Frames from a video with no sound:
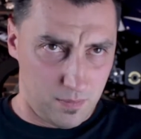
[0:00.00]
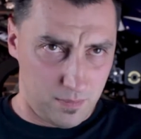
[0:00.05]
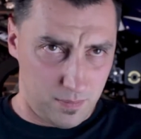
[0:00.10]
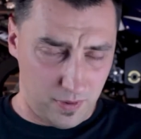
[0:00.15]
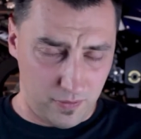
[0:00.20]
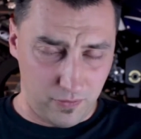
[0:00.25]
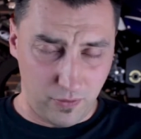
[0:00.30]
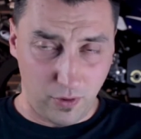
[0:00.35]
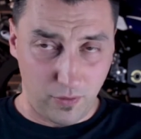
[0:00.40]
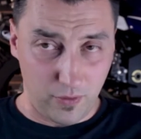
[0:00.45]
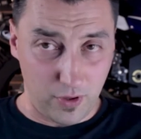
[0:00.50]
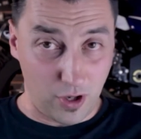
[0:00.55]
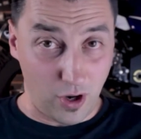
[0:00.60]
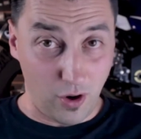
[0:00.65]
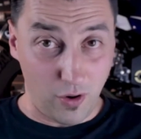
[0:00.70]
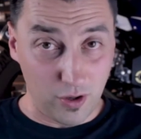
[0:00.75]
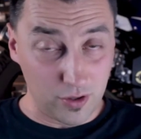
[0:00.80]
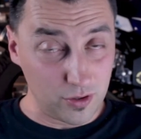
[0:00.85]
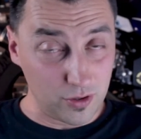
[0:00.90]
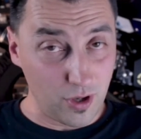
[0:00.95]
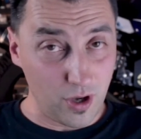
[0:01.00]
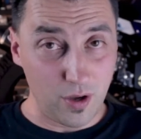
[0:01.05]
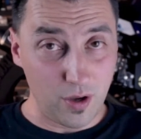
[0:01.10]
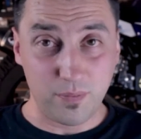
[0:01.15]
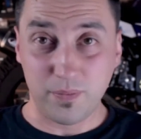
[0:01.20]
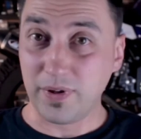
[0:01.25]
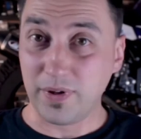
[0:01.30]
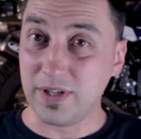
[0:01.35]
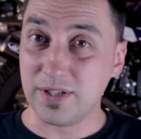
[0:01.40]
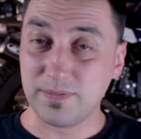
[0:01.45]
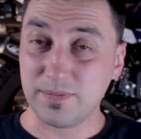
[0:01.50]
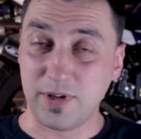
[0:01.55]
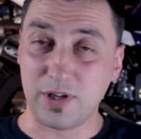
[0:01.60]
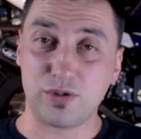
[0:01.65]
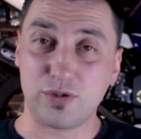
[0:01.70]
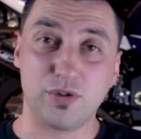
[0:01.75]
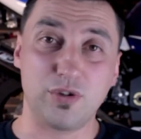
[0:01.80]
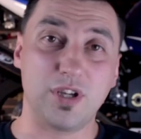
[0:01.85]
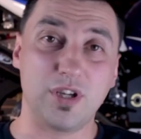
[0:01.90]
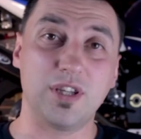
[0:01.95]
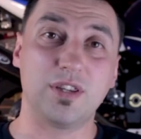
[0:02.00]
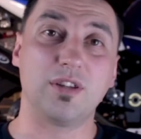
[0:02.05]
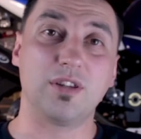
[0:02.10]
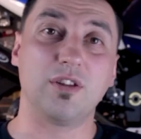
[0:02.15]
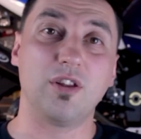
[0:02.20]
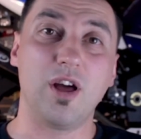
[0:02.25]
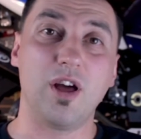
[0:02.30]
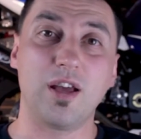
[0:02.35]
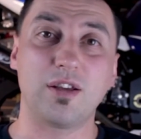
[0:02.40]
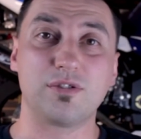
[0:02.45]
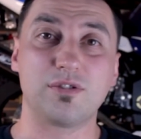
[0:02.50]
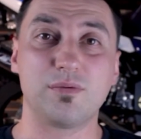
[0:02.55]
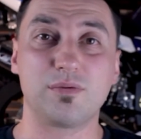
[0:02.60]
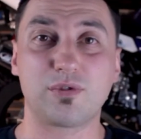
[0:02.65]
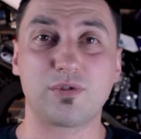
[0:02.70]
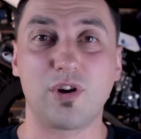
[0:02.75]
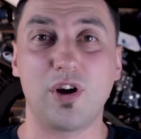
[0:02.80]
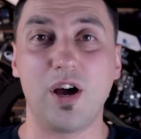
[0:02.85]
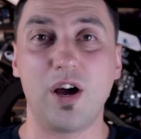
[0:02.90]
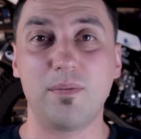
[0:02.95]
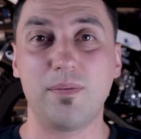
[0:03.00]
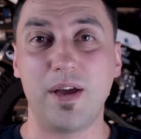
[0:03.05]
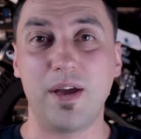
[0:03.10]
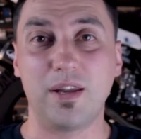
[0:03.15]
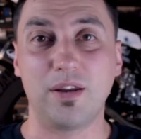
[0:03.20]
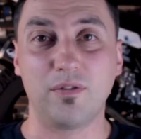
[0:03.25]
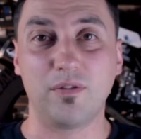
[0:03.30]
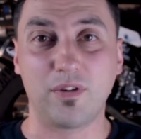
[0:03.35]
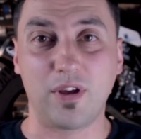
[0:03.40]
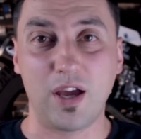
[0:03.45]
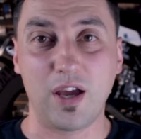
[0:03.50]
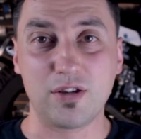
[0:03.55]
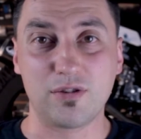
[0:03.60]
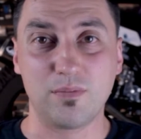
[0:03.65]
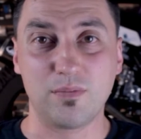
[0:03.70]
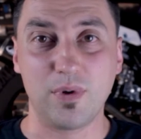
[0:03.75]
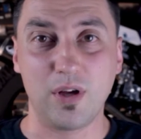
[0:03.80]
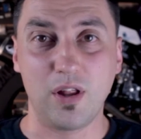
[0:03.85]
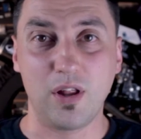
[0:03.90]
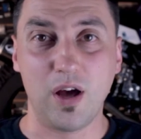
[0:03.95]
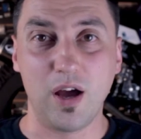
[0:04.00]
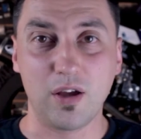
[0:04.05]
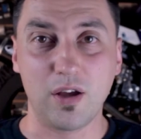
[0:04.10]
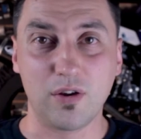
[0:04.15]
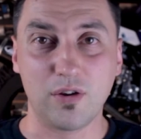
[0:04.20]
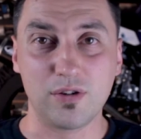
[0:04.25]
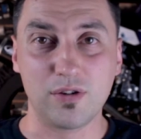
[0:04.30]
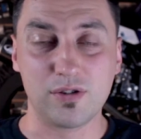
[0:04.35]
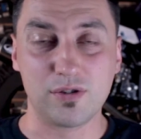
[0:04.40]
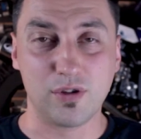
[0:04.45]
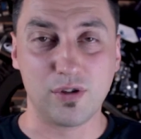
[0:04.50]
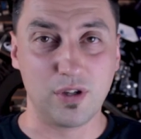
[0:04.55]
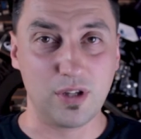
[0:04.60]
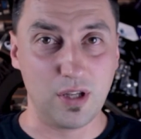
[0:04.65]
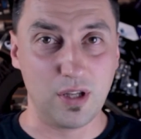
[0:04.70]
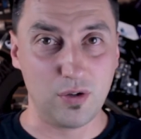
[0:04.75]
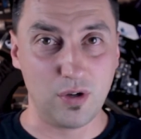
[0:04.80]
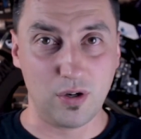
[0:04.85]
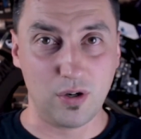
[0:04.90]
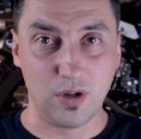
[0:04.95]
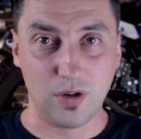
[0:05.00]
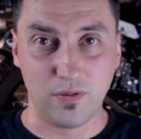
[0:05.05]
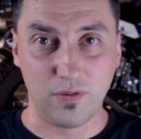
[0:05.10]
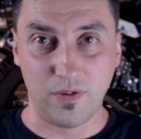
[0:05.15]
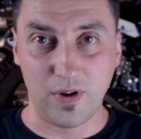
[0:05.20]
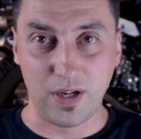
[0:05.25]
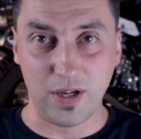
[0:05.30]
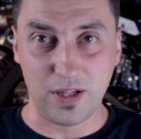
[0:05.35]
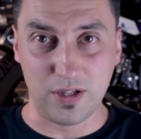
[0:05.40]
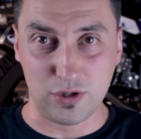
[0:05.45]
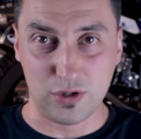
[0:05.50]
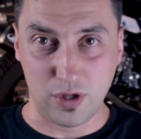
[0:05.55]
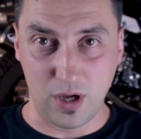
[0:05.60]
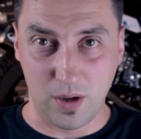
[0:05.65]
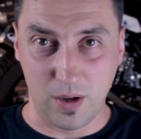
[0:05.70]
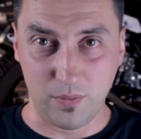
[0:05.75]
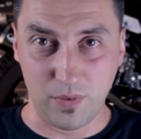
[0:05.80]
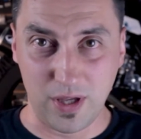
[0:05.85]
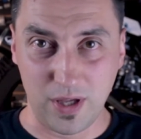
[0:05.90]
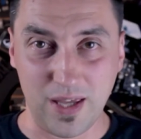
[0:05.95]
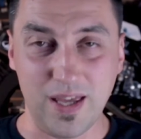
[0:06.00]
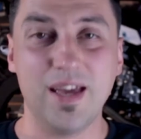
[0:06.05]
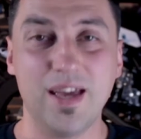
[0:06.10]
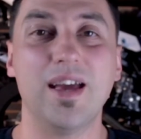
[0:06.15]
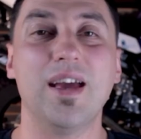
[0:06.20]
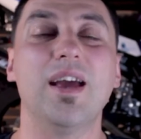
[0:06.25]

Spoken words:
Before we go on though, please make sure you hit the like, subscribe and notification bell icons so that you are notified each time we